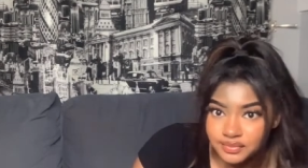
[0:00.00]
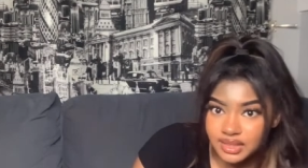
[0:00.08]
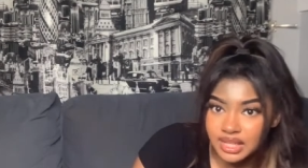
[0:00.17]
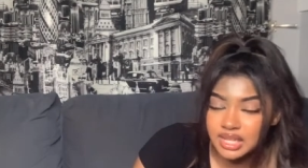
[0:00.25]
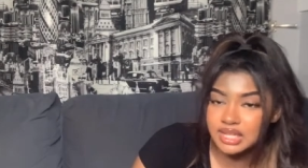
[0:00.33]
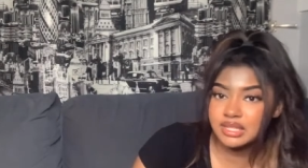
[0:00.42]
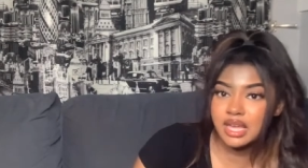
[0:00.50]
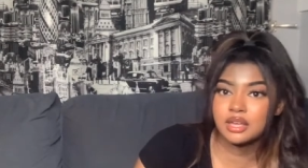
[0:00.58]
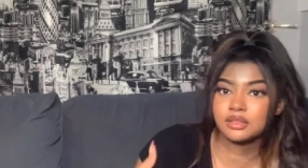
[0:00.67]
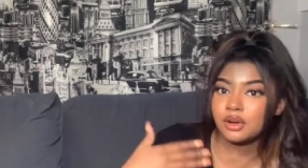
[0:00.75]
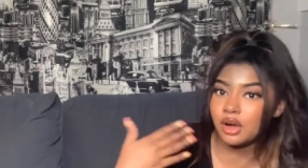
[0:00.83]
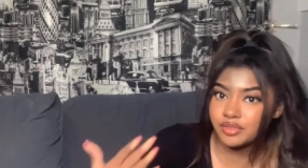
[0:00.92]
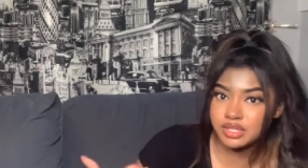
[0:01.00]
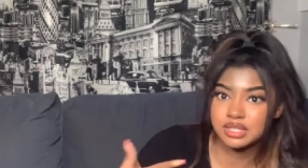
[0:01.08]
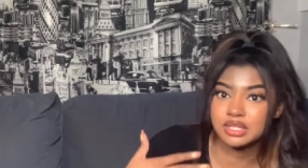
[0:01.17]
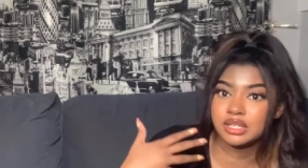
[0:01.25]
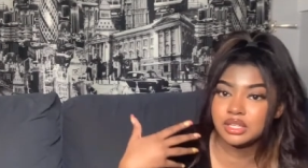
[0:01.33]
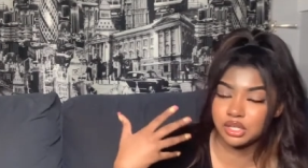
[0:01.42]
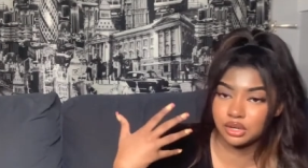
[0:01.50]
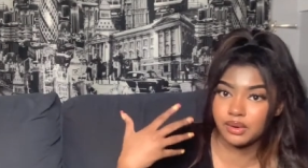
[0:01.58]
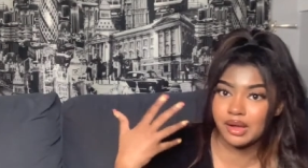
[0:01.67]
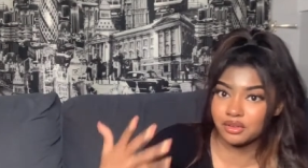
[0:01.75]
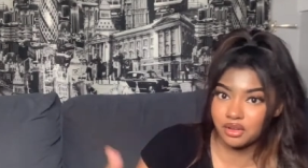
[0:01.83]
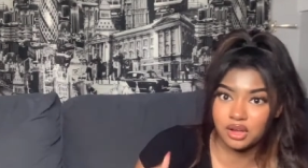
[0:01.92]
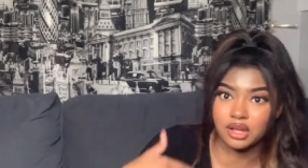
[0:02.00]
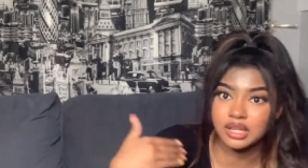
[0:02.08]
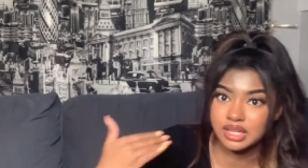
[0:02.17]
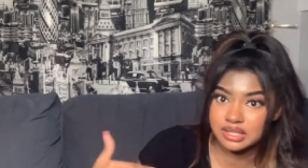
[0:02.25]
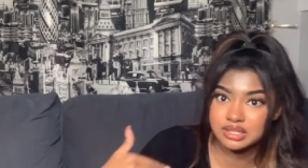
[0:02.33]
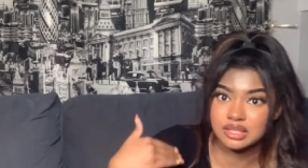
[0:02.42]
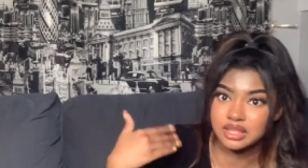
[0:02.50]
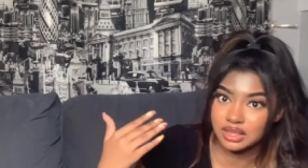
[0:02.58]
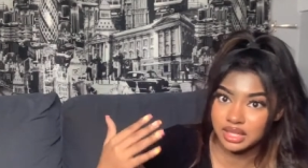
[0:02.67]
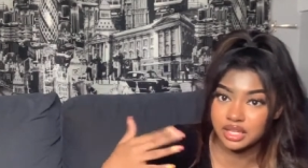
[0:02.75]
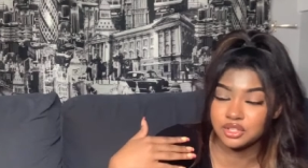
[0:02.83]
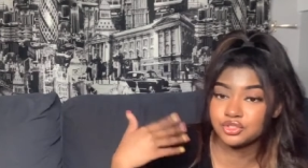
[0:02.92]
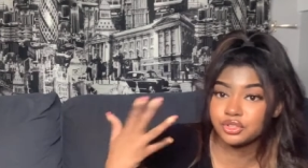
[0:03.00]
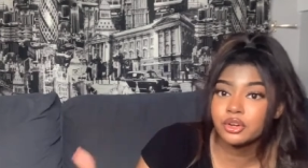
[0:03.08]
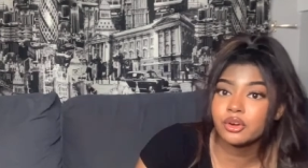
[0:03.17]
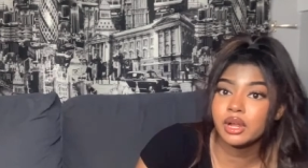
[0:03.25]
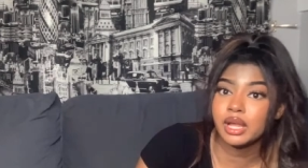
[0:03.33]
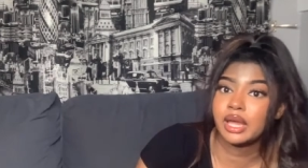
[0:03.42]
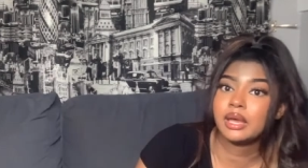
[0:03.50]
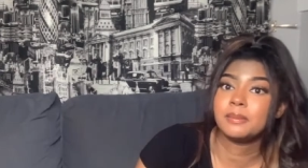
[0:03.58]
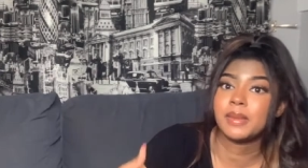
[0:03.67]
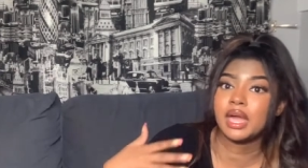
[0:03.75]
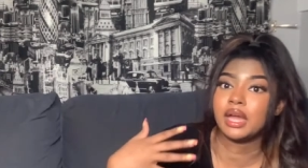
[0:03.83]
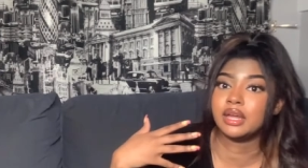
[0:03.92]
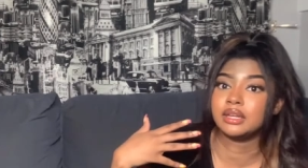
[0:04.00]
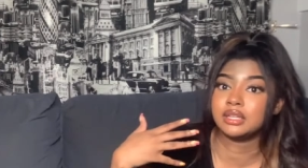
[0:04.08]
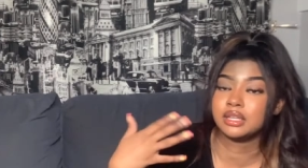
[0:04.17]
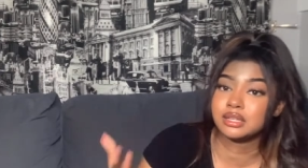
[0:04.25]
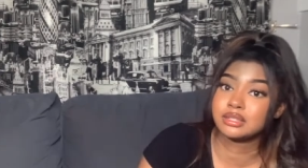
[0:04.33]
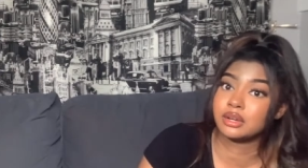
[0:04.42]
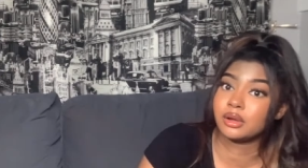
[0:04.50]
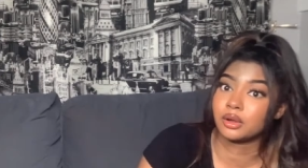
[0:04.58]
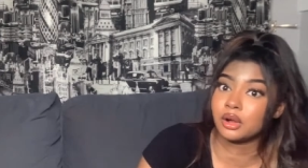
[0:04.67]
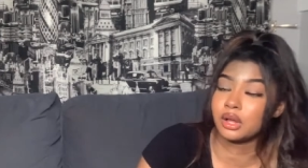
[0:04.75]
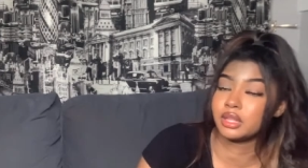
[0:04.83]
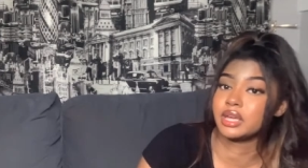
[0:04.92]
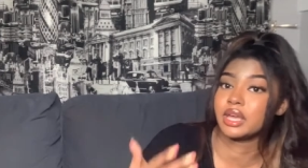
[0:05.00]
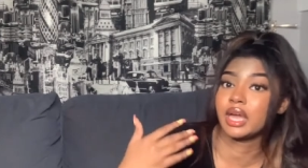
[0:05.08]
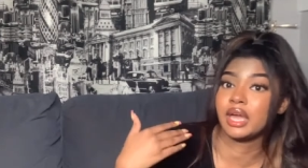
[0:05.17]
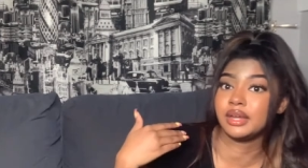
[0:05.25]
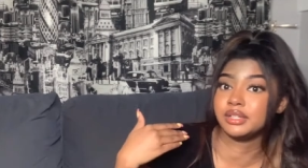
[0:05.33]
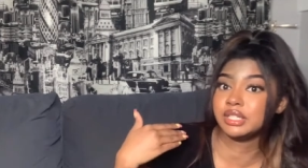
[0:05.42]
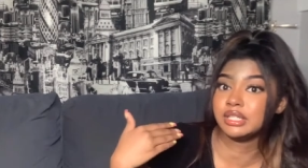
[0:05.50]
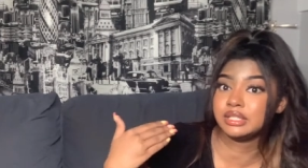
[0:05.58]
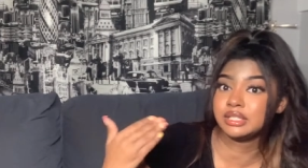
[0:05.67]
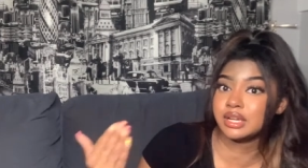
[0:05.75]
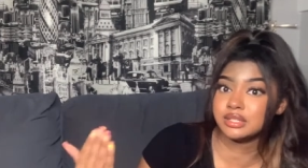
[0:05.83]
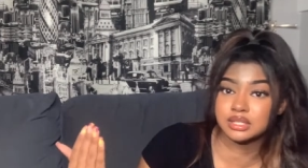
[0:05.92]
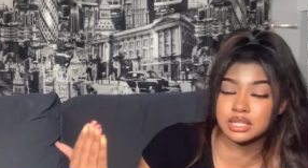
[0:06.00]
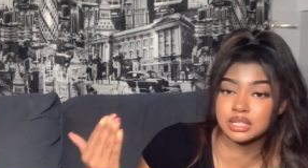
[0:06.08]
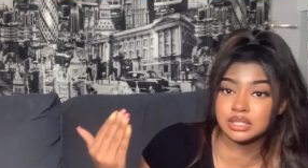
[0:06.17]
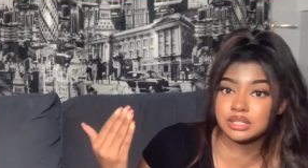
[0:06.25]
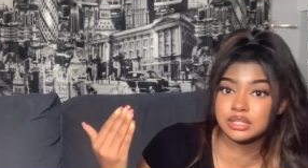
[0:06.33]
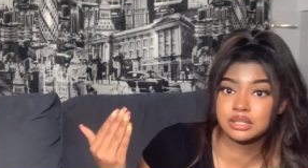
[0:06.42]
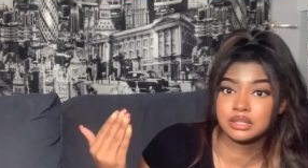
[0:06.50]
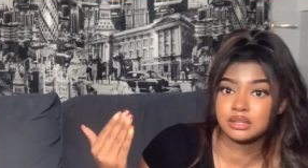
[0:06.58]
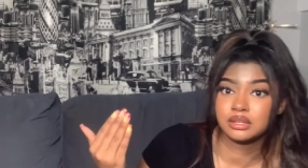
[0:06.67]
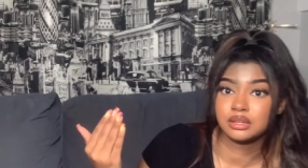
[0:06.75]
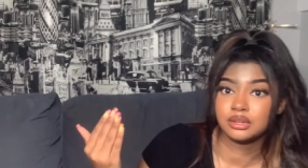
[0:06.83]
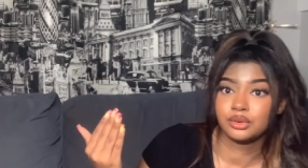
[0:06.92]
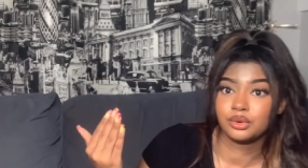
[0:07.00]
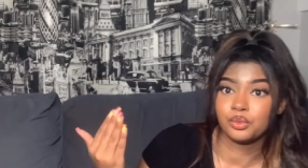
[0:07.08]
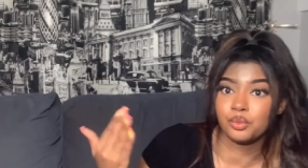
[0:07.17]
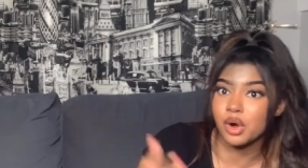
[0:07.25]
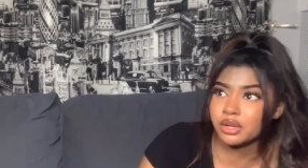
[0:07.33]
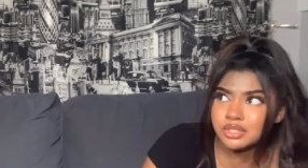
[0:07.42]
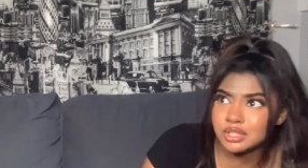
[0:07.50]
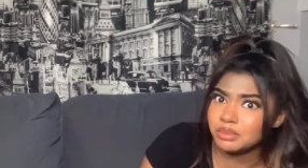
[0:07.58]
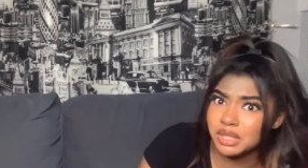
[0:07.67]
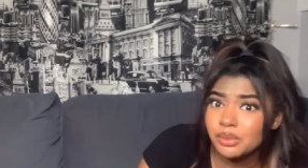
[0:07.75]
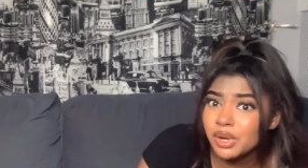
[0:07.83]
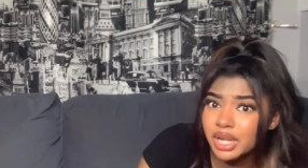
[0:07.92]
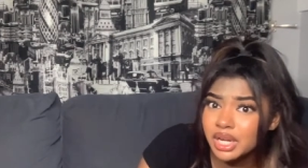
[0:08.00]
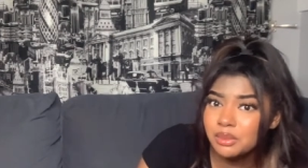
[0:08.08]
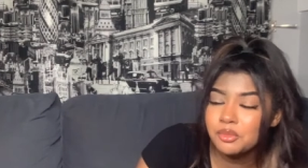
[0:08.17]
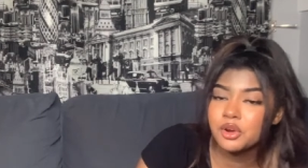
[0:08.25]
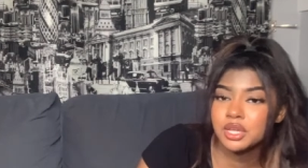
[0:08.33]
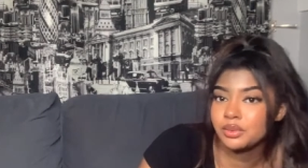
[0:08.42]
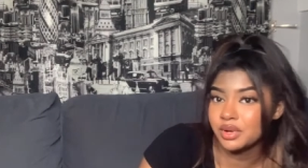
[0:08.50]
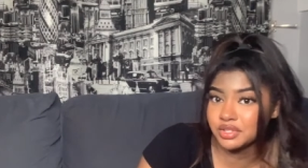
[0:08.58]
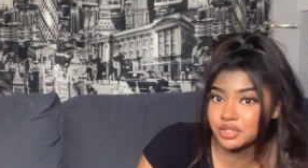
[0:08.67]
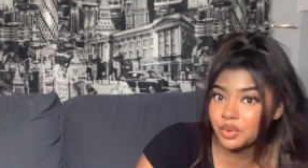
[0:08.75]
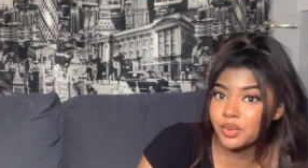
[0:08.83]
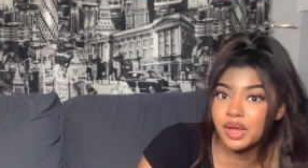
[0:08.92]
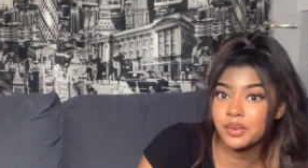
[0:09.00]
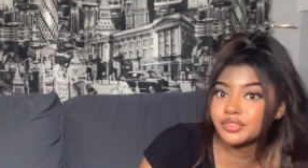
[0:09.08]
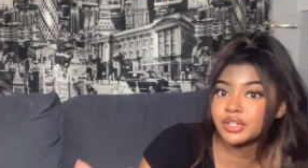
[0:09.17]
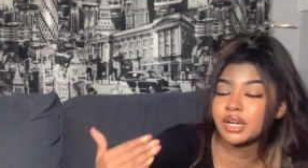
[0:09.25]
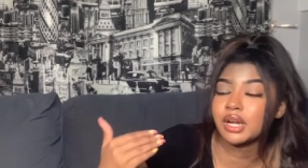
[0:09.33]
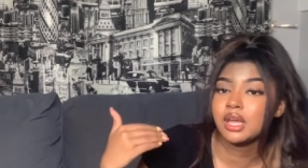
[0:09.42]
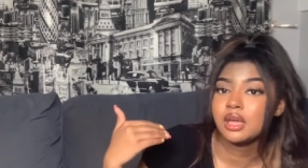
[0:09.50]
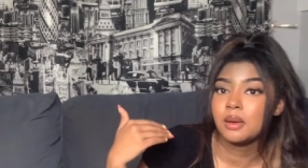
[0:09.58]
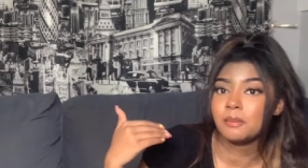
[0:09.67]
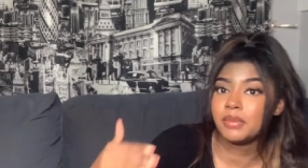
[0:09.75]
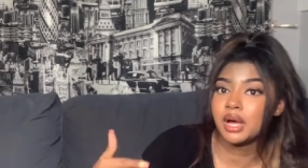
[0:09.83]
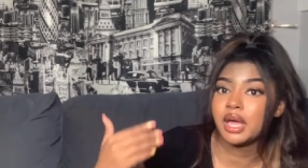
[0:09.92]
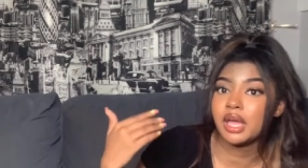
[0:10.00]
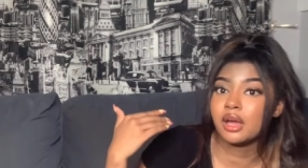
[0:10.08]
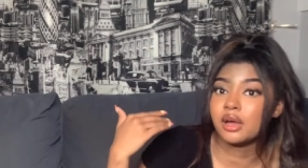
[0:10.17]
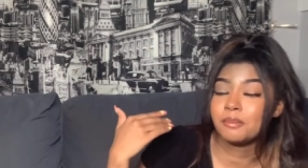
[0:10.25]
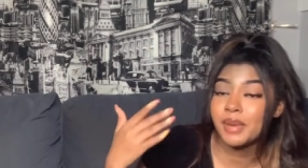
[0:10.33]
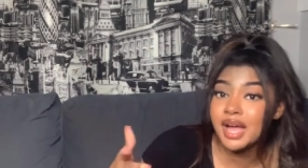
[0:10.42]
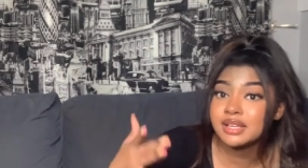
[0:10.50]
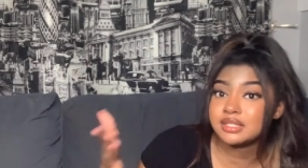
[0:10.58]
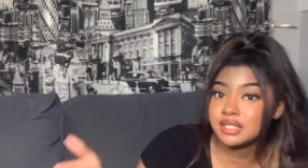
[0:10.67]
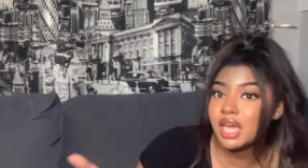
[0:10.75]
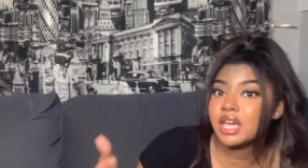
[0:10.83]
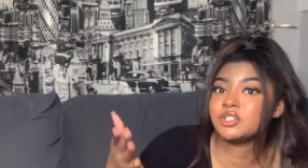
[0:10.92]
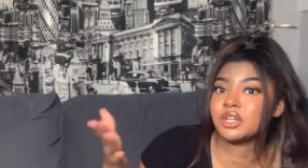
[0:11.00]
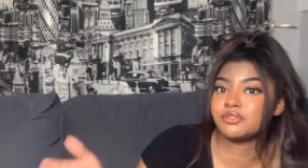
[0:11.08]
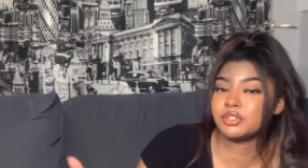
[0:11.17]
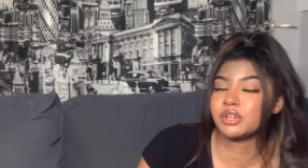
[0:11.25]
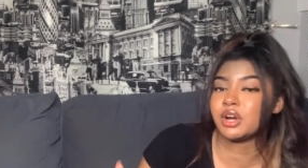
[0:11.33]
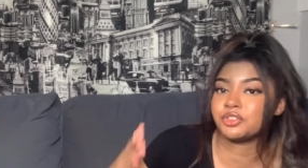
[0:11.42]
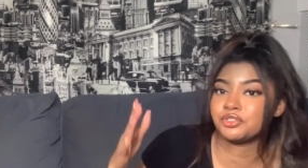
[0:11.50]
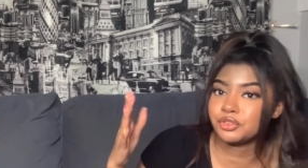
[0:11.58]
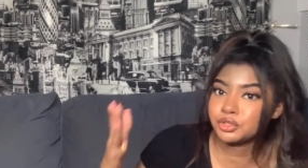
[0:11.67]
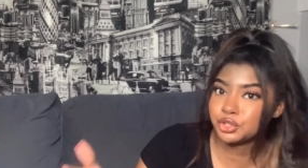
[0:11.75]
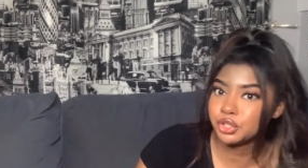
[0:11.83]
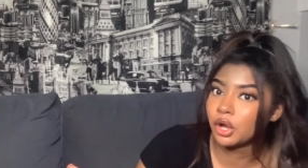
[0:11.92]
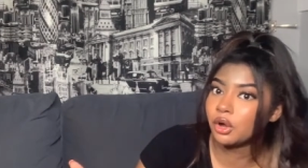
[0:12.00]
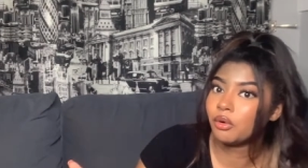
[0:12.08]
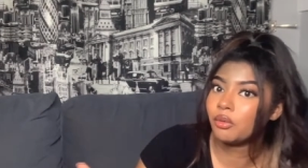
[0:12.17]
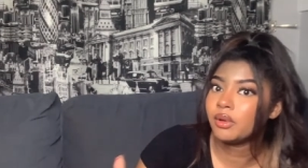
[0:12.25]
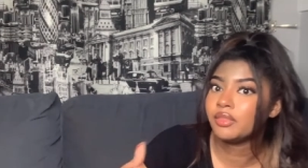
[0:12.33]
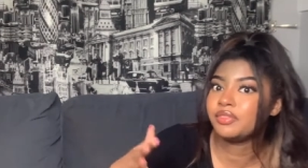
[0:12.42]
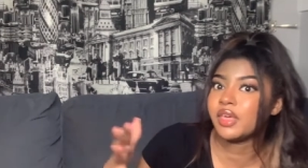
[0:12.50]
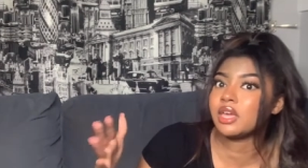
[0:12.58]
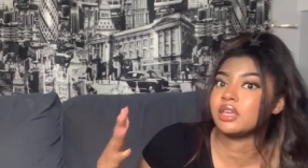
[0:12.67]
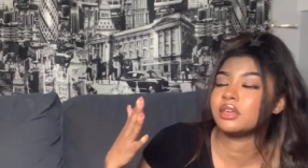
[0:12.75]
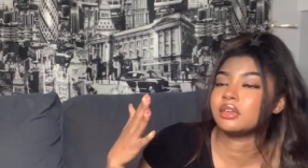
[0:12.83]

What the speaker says: He's saying, obviously, you know, alcohol is the thing that is triggering him, and he is an alcoholic, and he doesn't want to be one anymore. He wants to quit. But backstage of the Dr. Phil show, they